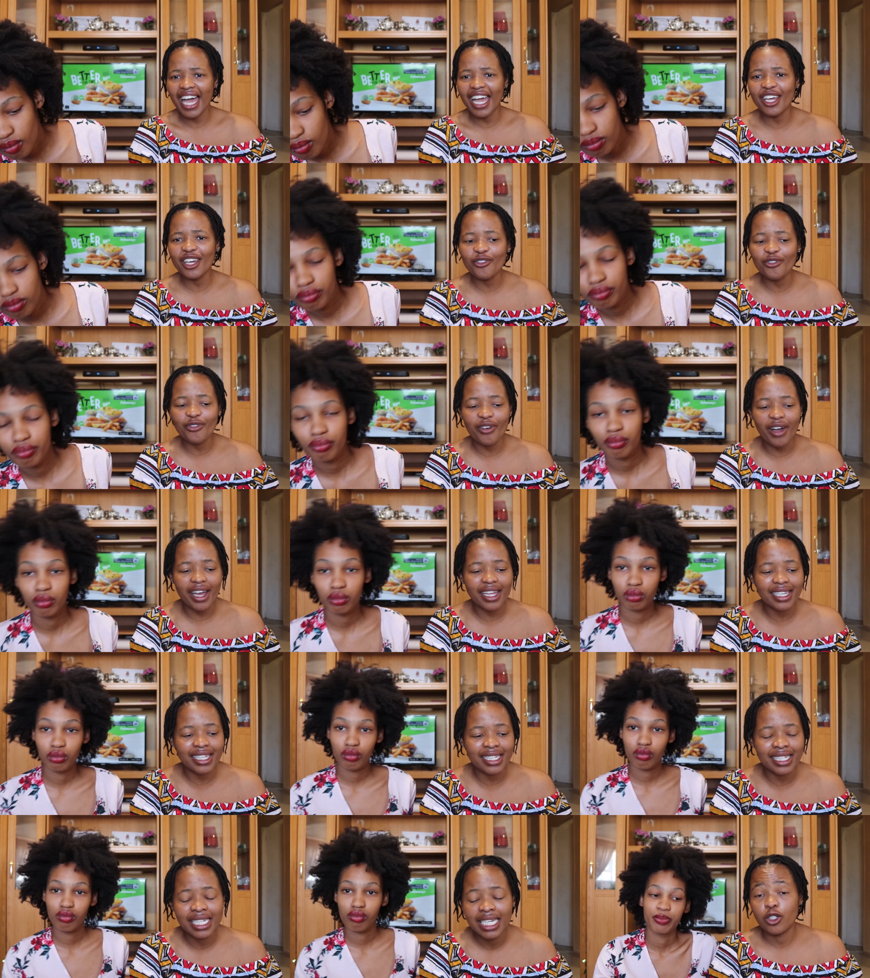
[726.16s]
Speaker 1: I had
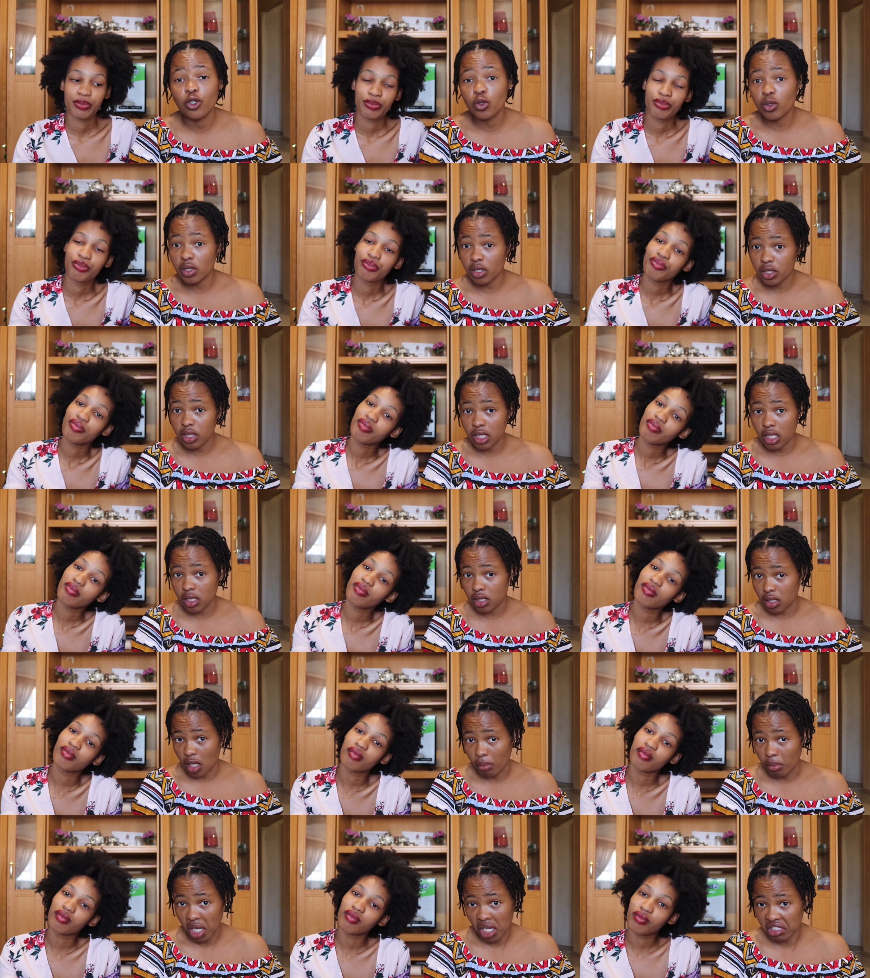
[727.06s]
fun. The noodles taste
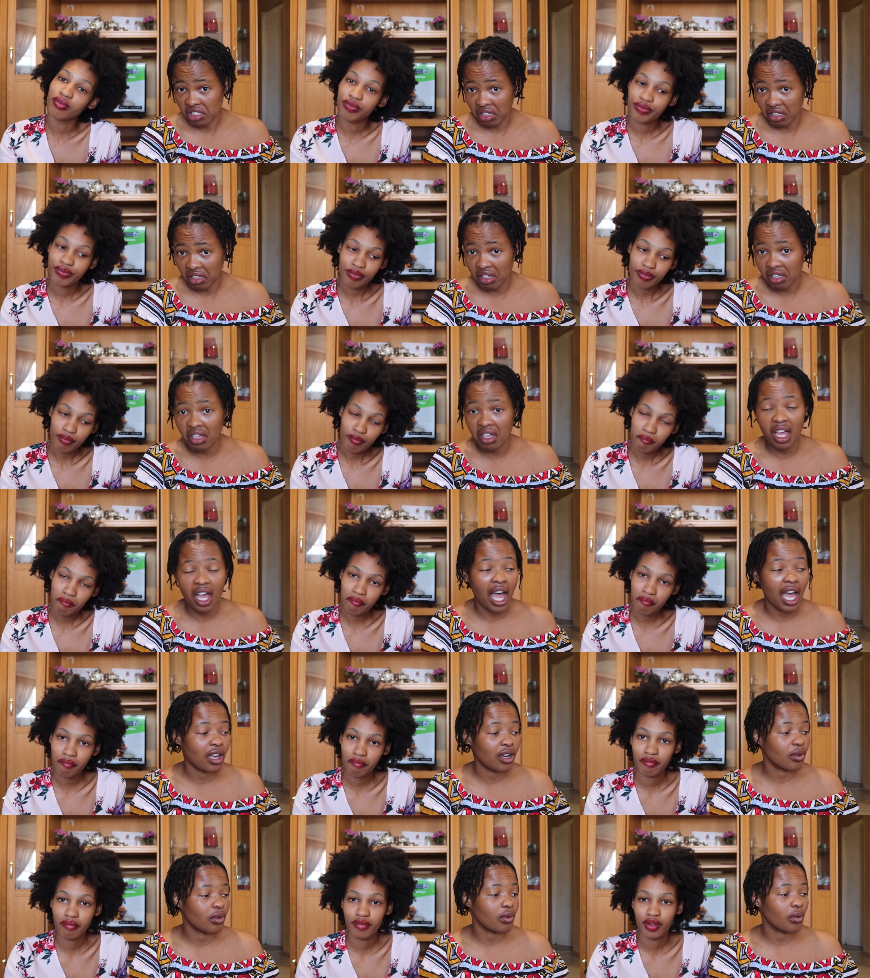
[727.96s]
amazing. I
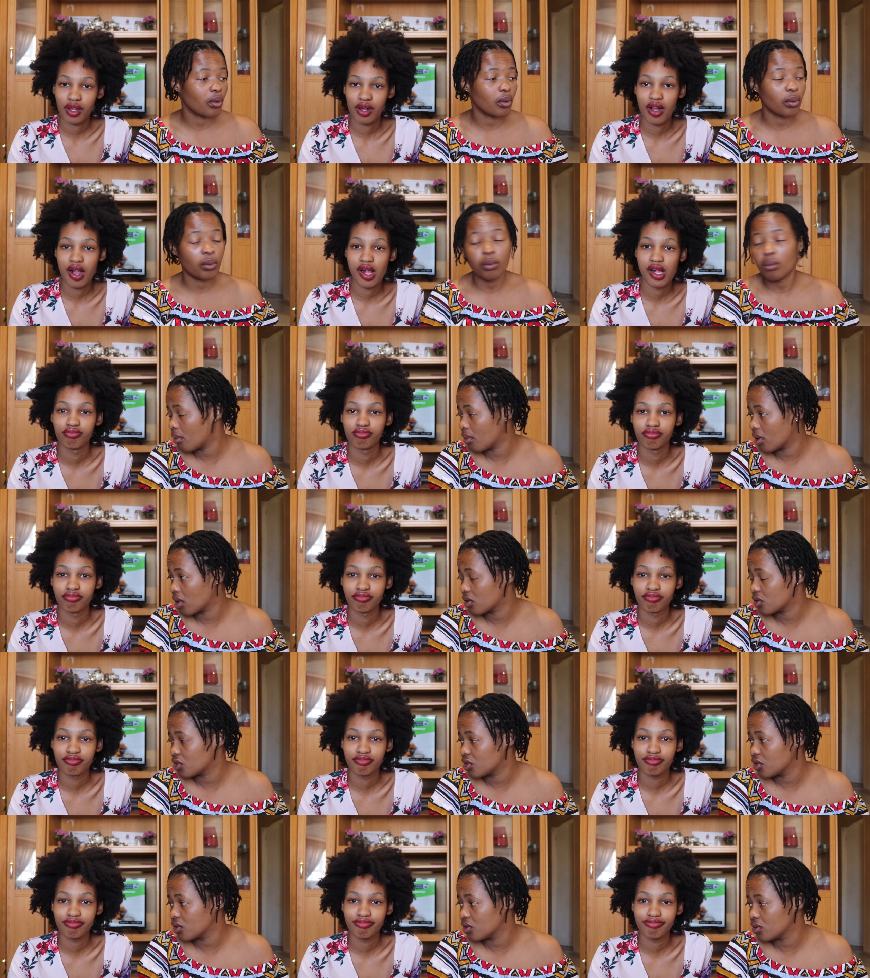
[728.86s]
don't know
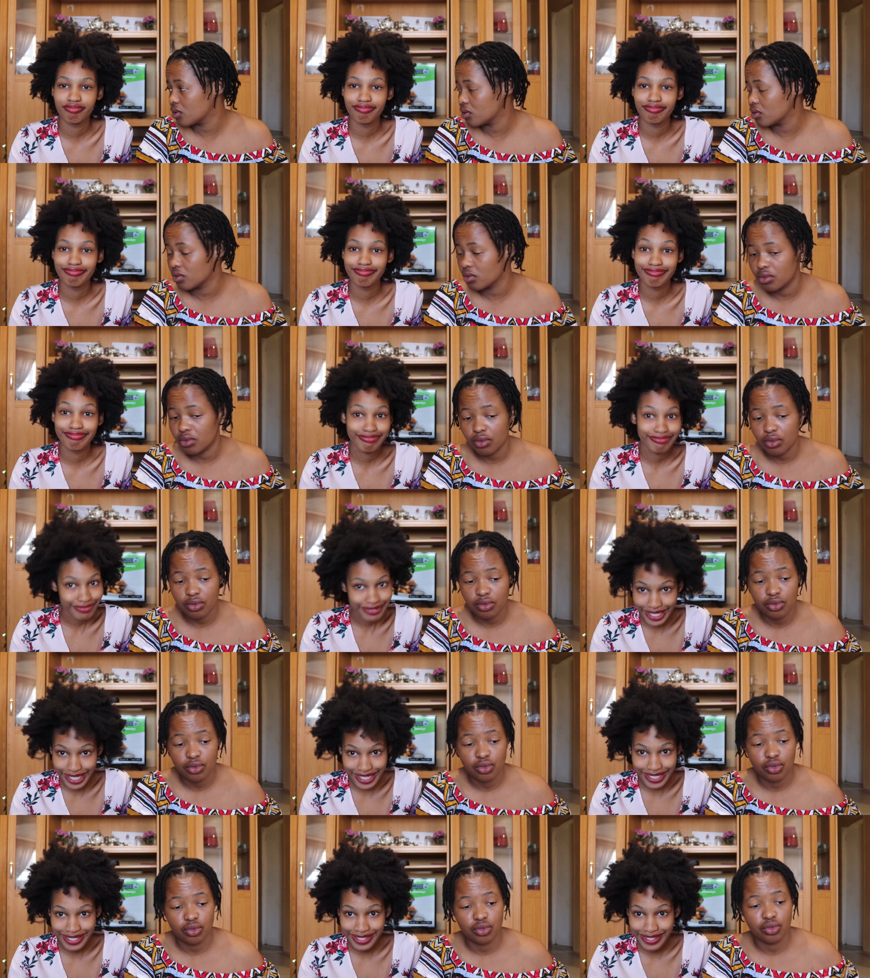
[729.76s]
about you, they
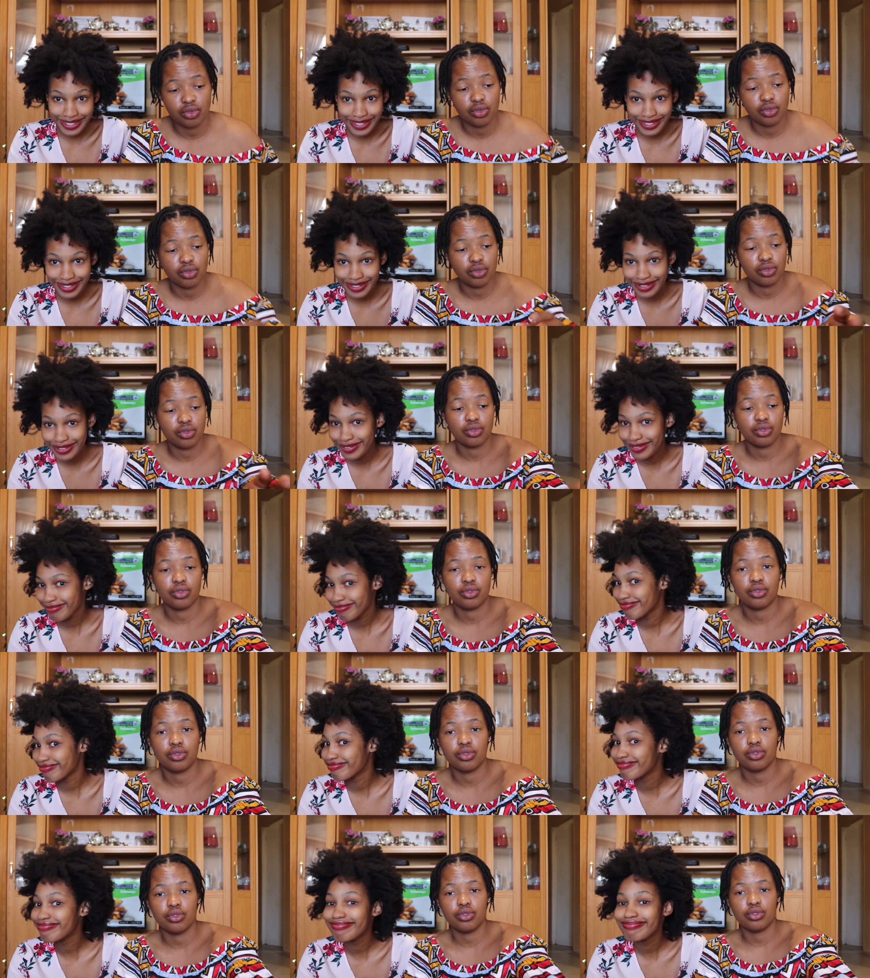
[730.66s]
did.
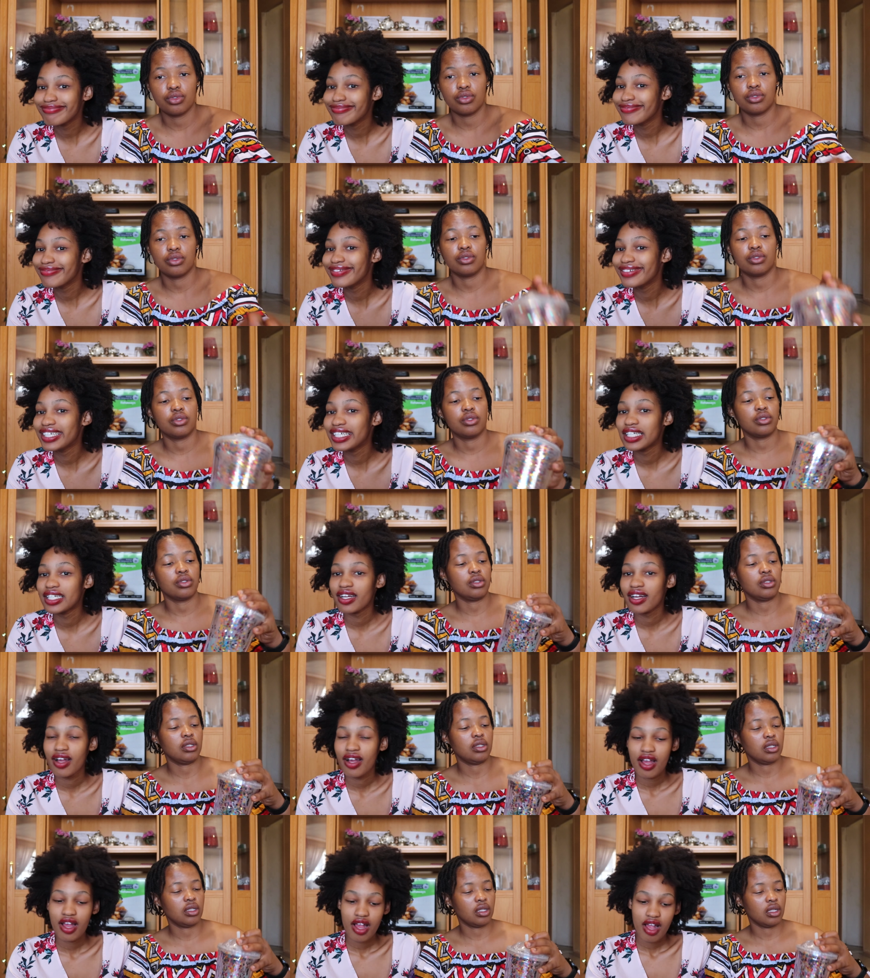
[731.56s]
Yeah,
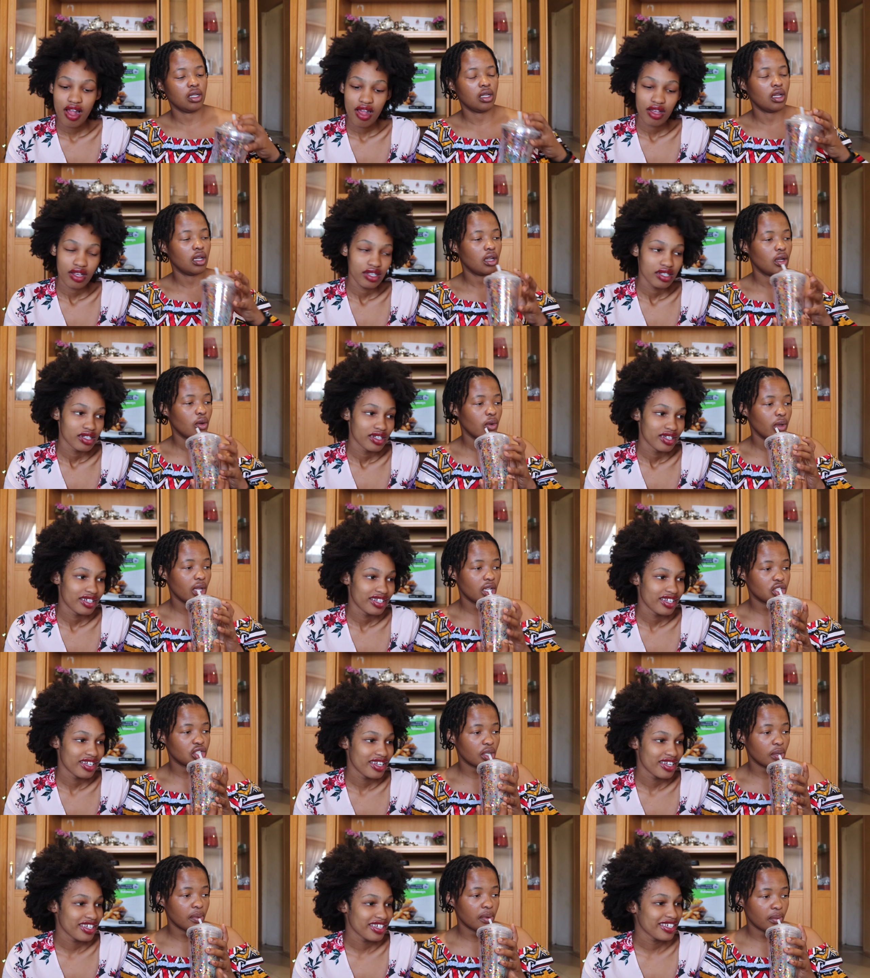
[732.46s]
yeah,
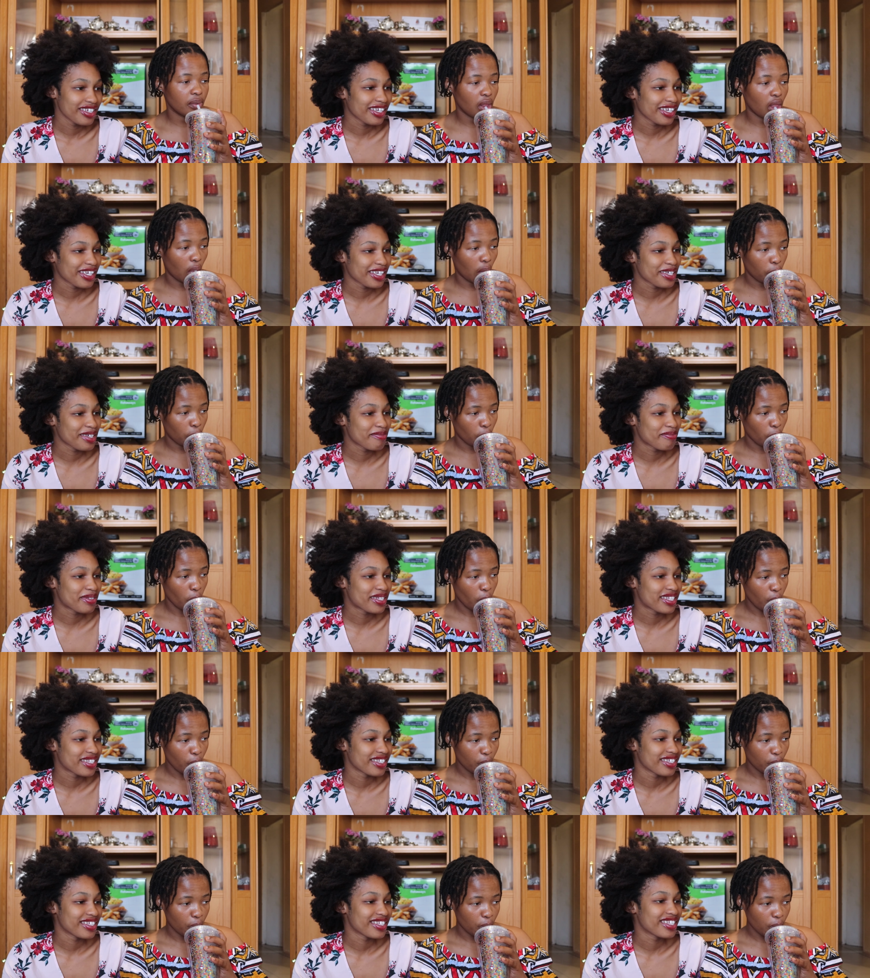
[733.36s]
chop it. The lips,
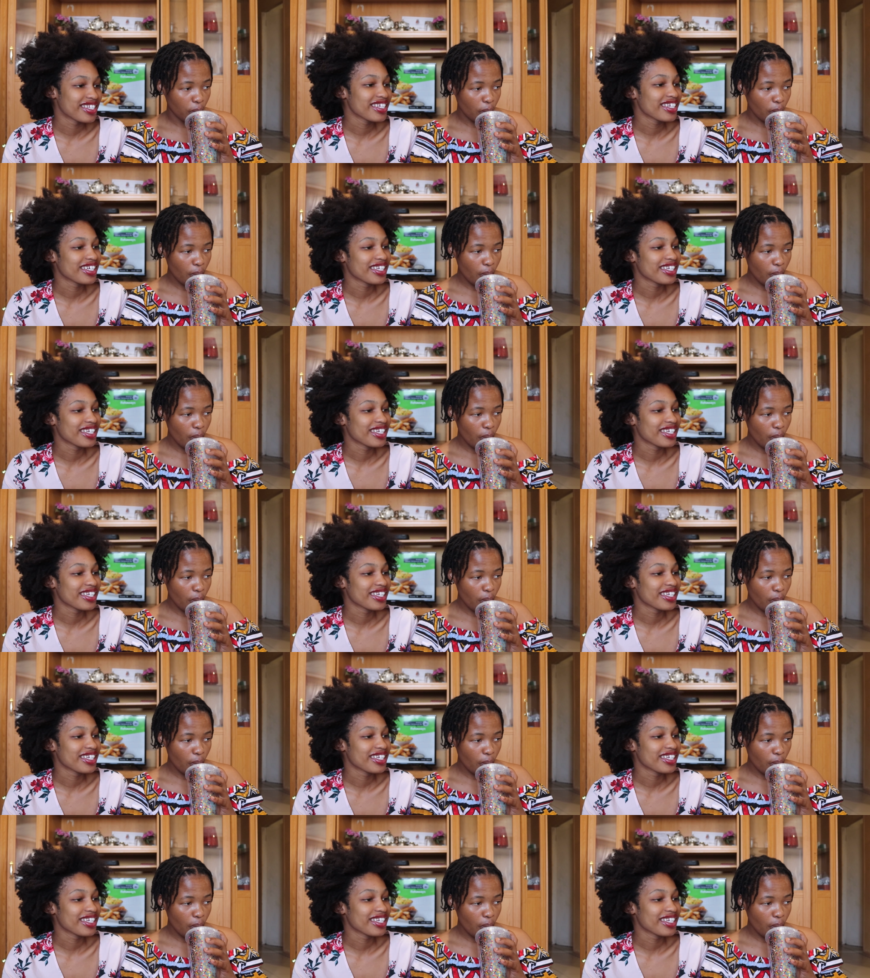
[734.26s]
the